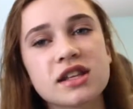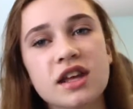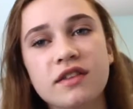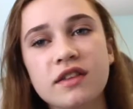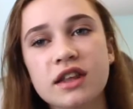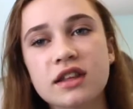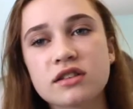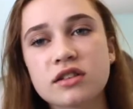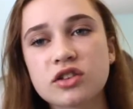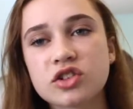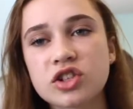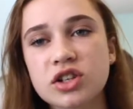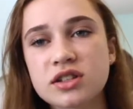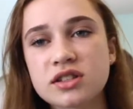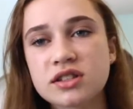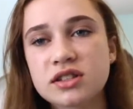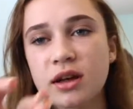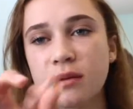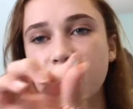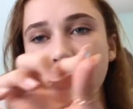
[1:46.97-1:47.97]
and these are
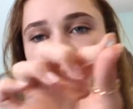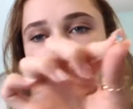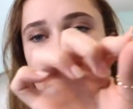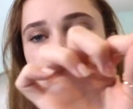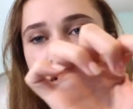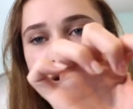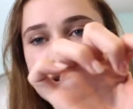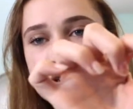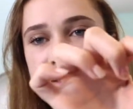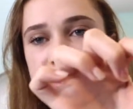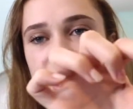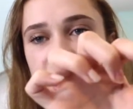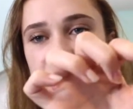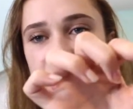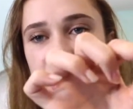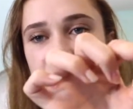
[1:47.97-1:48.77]
just some little stud